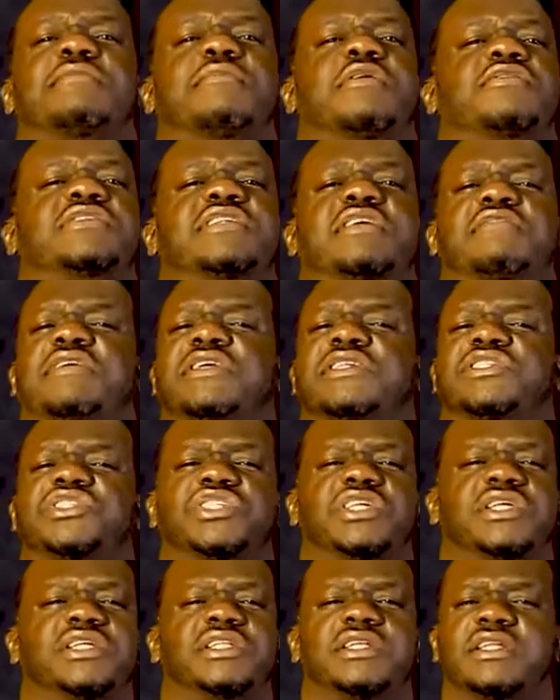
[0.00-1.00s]
time I was ever
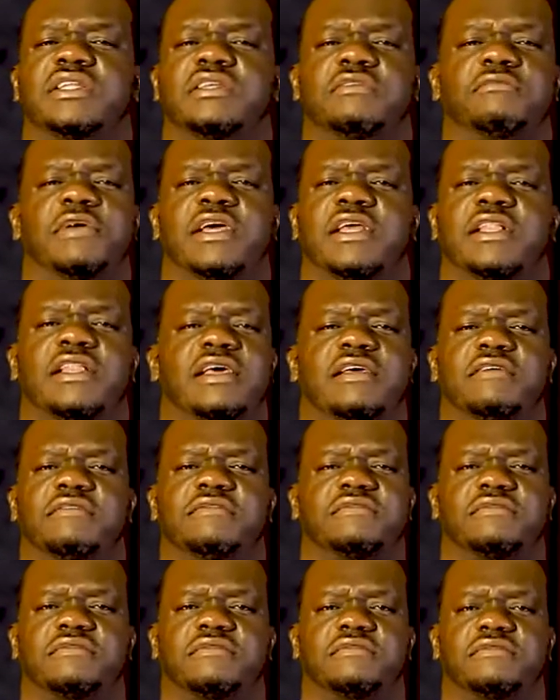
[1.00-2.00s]
stranded in my
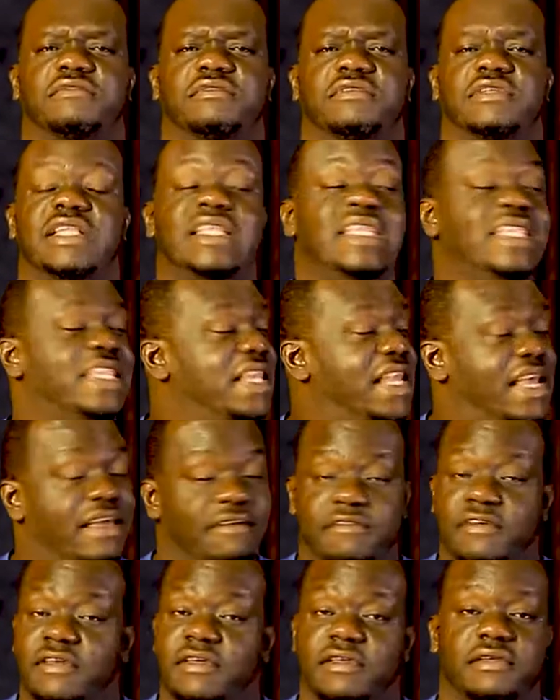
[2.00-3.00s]
life.
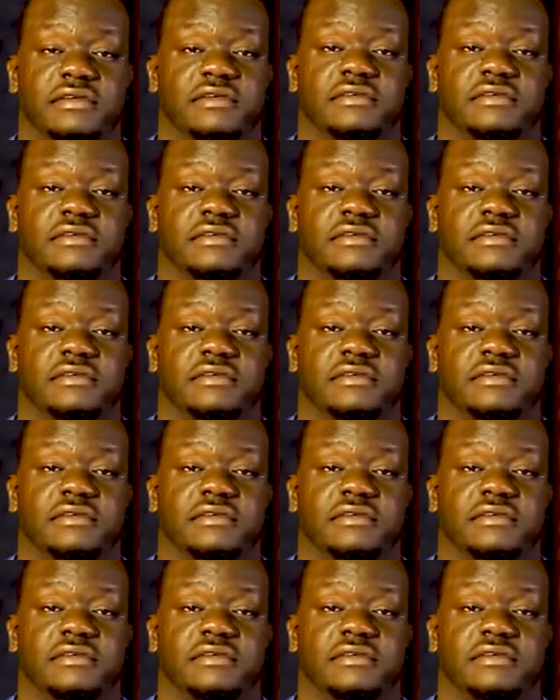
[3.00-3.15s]
Never